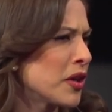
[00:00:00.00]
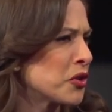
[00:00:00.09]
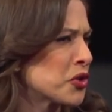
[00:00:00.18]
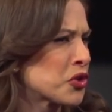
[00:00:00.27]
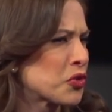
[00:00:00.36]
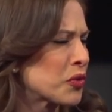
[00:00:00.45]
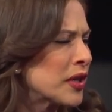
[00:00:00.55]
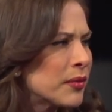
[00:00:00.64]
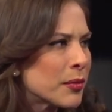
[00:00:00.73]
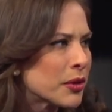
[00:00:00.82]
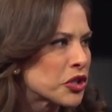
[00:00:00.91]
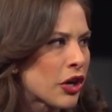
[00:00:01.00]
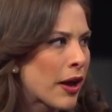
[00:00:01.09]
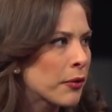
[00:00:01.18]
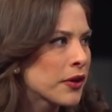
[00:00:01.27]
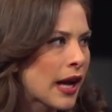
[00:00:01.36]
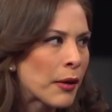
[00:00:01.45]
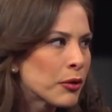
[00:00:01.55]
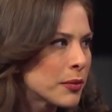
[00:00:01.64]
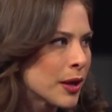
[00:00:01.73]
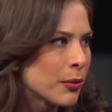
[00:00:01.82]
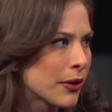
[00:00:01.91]
extremely mature. I don't think I
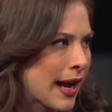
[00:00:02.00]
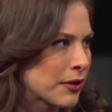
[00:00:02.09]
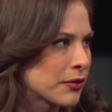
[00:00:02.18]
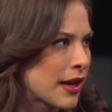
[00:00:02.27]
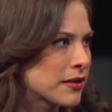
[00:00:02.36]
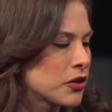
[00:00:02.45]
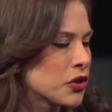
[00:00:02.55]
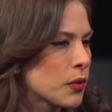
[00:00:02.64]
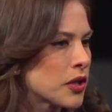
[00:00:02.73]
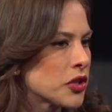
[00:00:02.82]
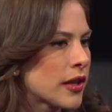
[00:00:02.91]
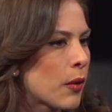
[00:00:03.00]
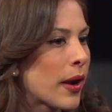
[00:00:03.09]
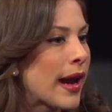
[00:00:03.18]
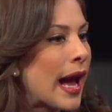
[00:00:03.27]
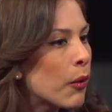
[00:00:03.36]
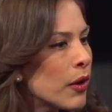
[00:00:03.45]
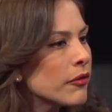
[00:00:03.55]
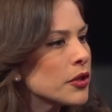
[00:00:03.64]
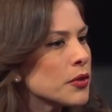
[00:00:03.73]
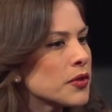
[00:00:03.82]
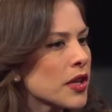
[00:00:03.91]
would be able to handle that situation that way.
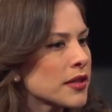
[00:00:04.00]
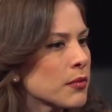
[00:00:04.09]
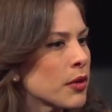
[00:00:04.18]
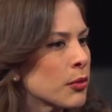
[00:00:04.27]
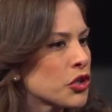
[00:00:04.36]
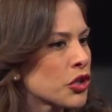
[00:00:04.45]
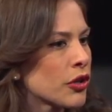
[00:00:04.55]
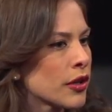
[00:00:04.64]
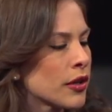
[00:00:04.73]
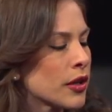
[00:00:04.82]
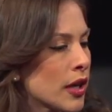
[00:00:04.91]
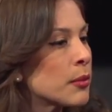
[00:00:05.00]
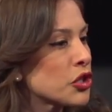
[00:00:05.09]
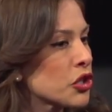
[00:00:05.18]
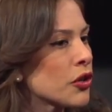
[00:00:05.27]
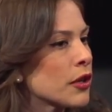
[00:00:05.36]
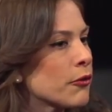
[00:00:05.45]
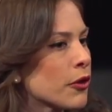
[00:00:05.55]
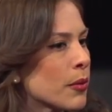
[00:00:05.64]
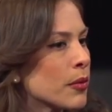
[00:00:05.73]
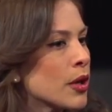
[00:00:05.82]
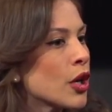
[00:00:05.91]
However, you saw some immaturity
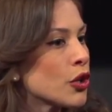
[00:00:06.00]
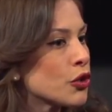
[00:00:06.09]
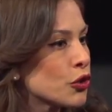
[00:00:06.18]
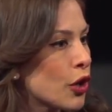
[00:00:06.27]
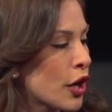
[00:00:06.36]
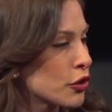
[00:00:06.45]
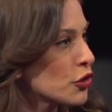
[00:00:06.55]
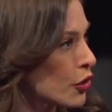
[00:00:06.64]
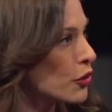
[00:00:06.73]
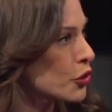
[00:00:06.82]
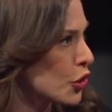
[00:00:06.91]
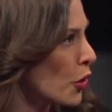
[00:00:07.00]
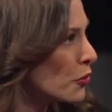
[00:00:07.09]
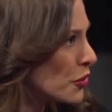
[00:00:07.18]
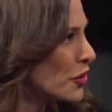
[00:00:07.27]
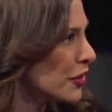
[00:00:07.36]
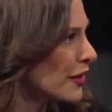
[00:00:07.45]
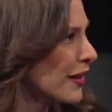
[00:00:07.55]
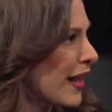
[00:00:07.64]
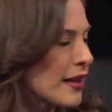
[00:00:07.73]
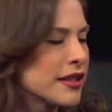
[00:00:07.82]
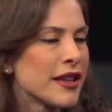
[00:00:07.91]
from Shosh.
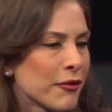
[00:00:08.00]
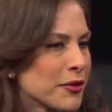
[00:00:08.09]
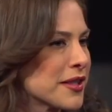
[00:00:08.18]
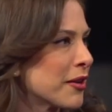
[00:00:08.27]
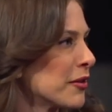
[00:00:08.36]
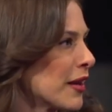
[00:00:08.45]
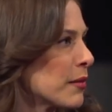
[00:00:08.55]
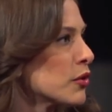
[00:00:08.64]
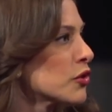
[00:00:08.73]
I can never say her name.